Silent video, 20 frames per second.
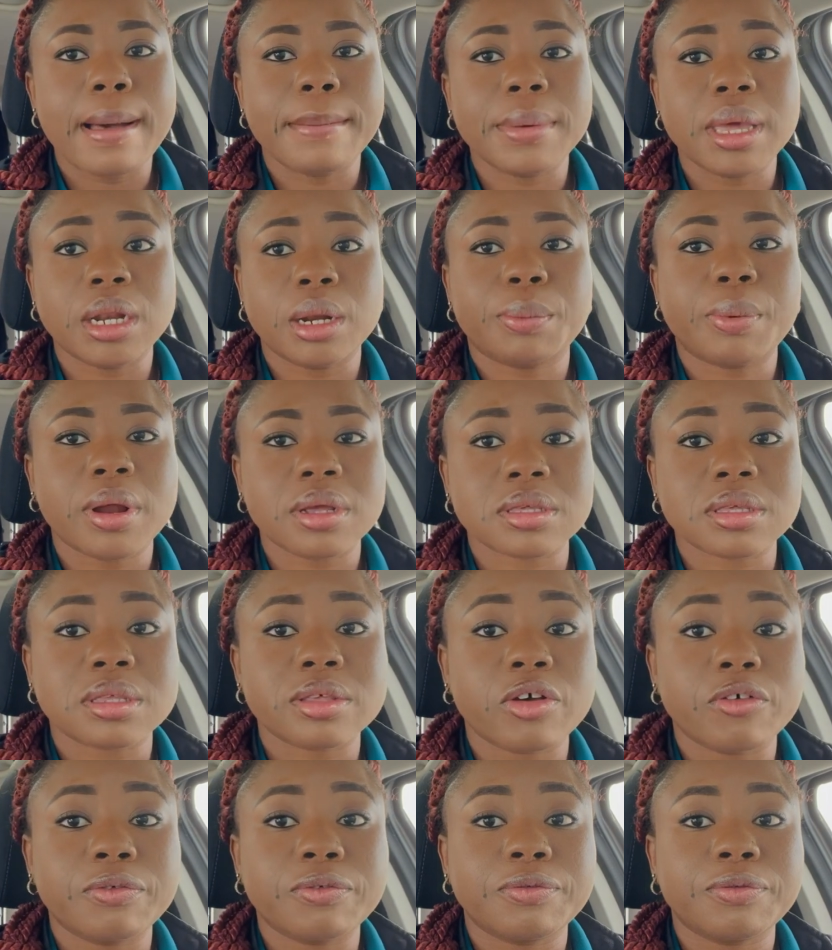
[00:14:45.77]
in the process
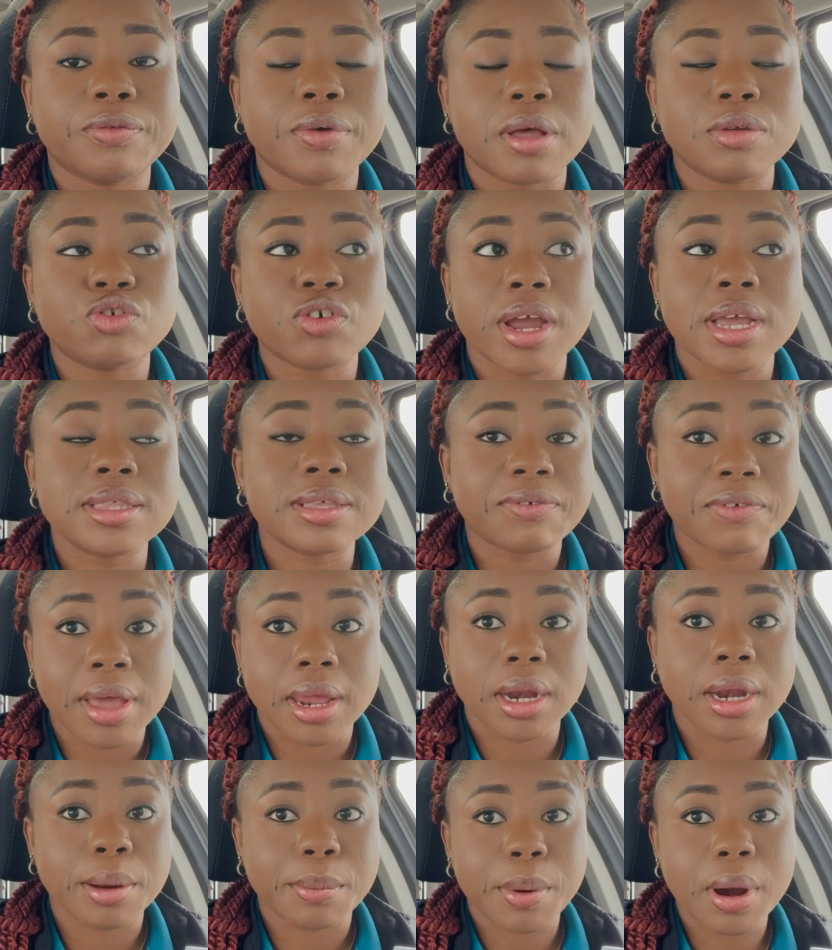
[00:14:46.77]
of trying to find
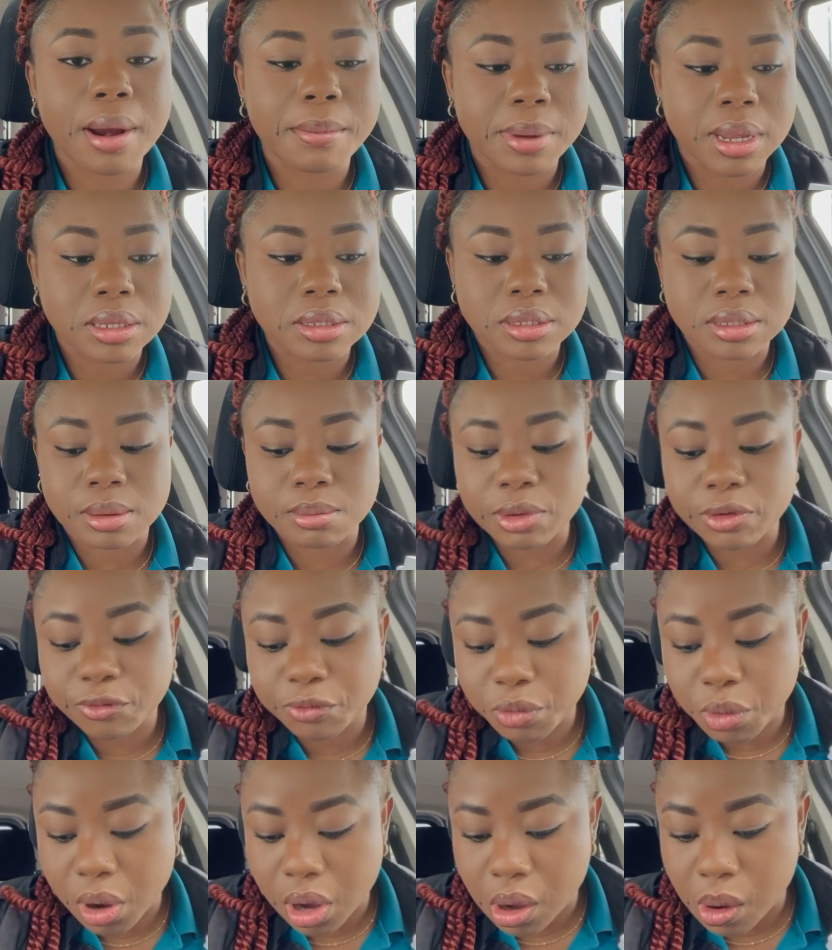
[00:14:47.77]
an apartment
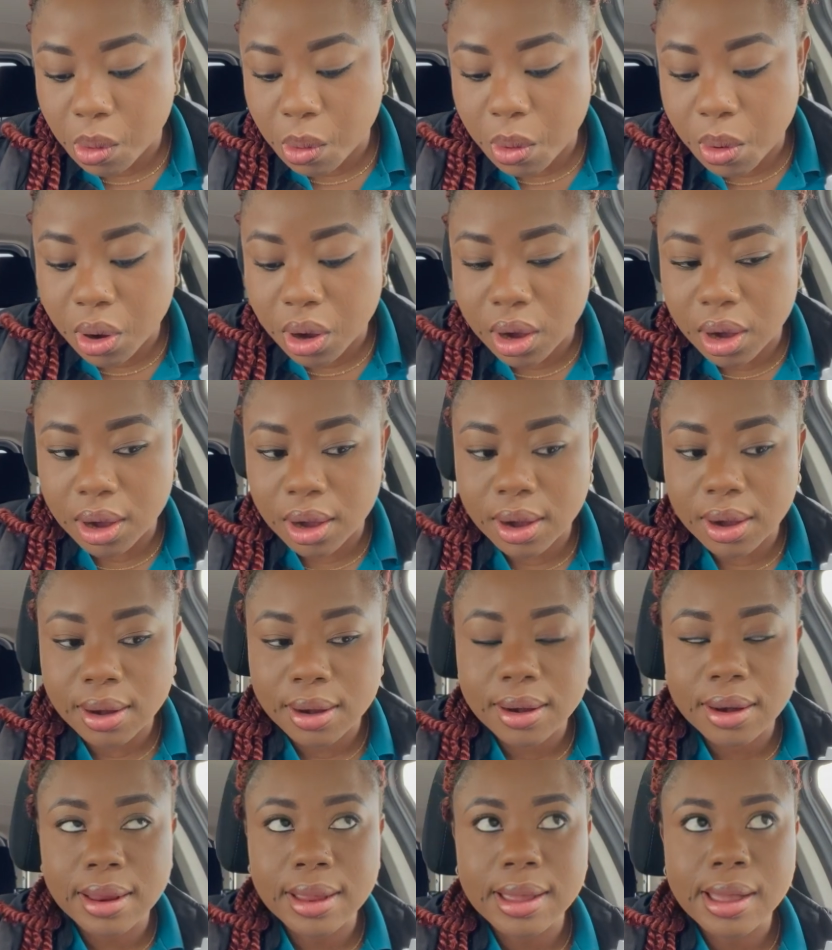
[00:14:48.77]
before or
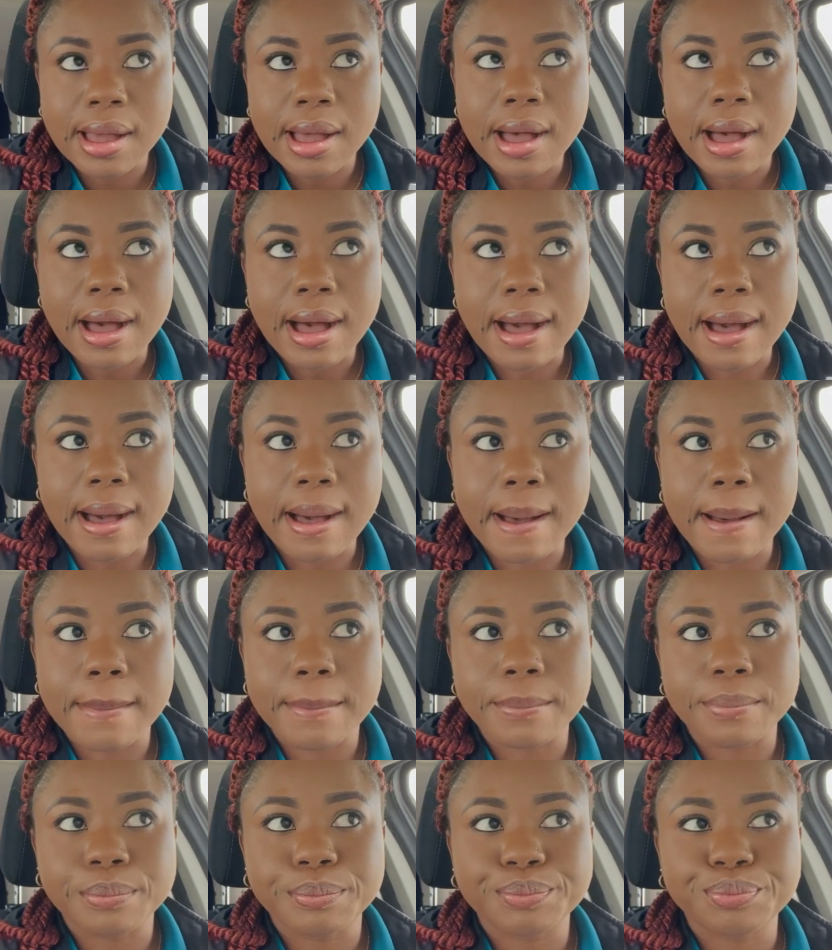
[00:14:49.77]
so
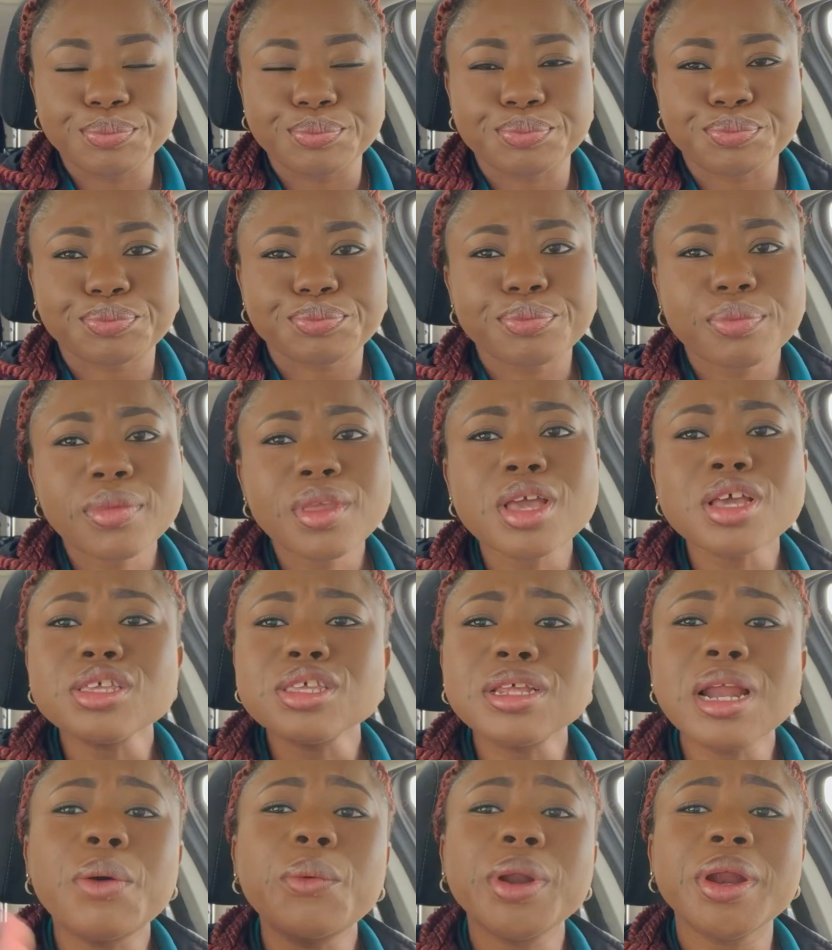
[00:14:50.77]

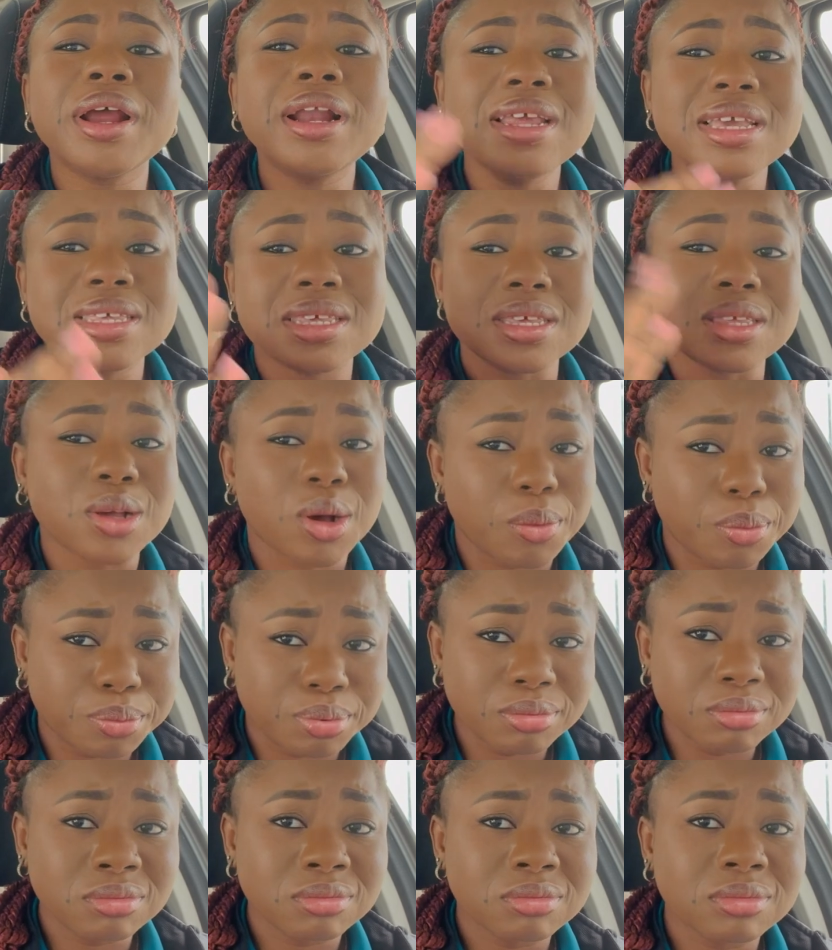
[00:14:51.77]
that when our lease is up
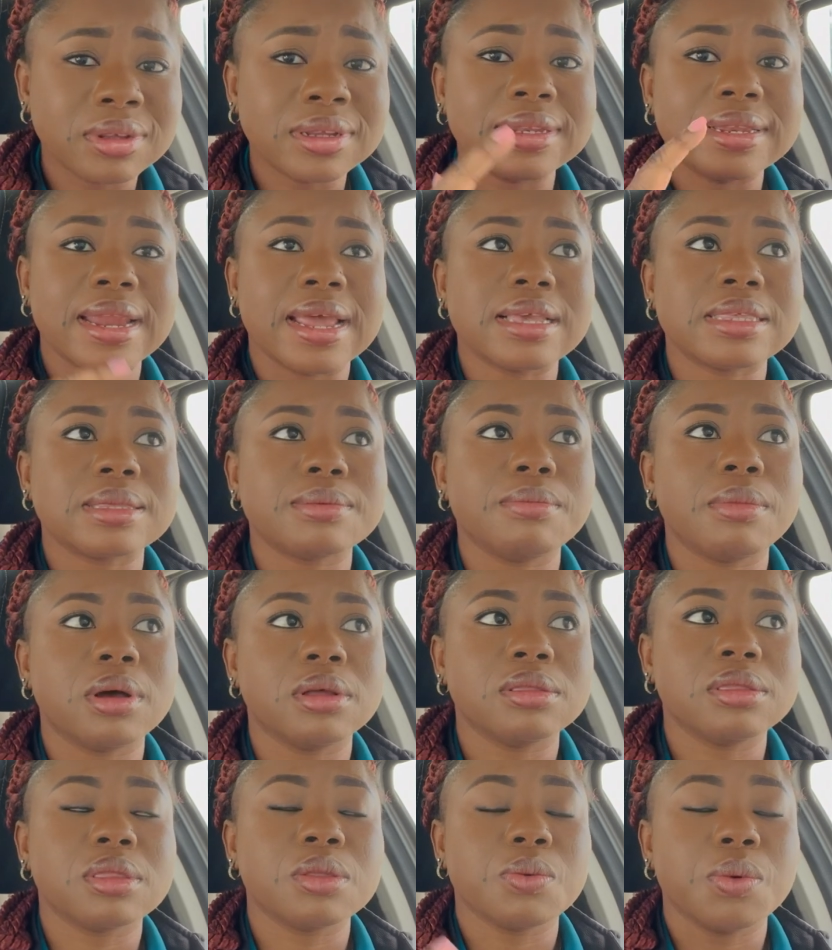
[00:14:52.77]
next
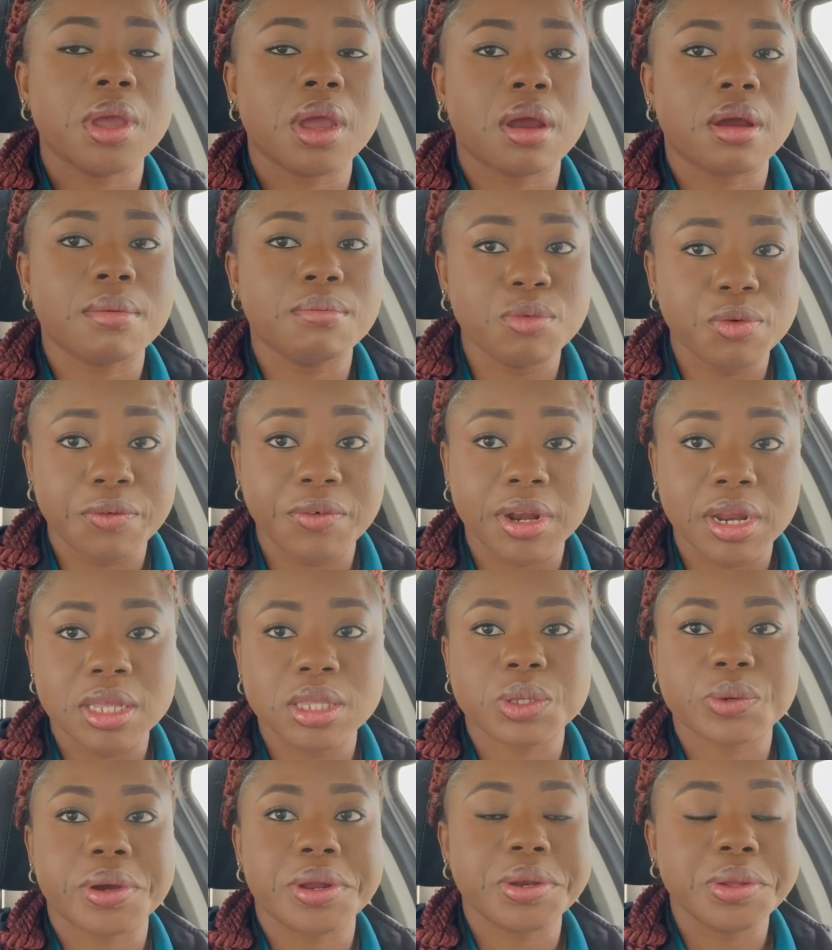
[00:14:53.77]
month, we are moving
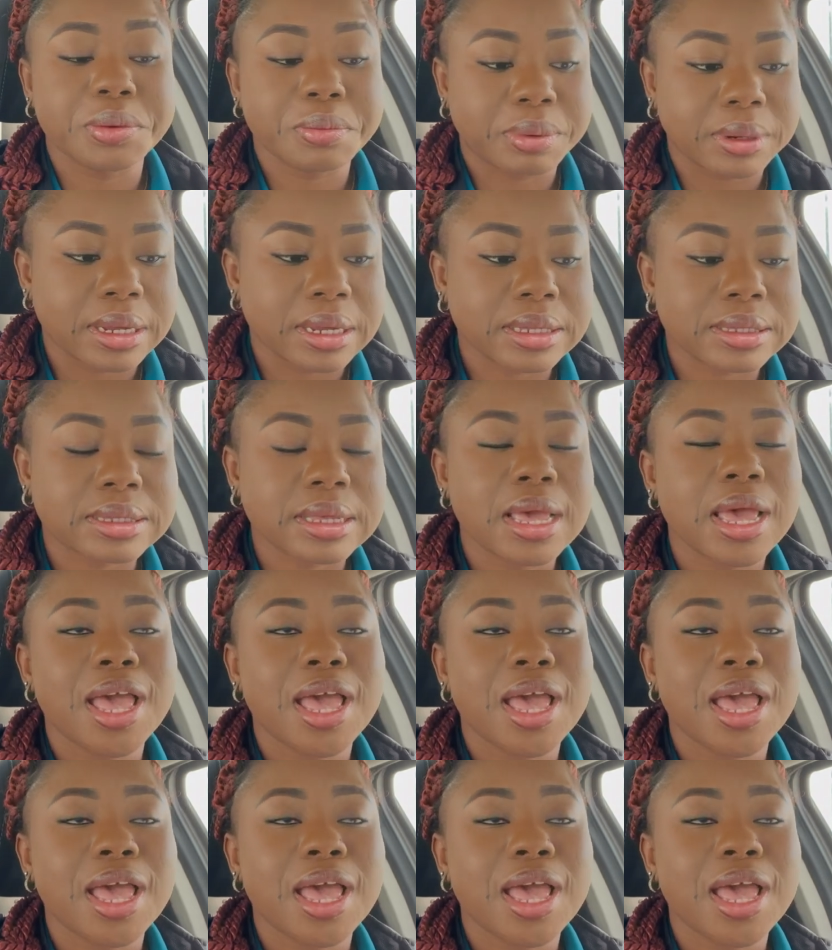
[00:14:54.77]
into our new place.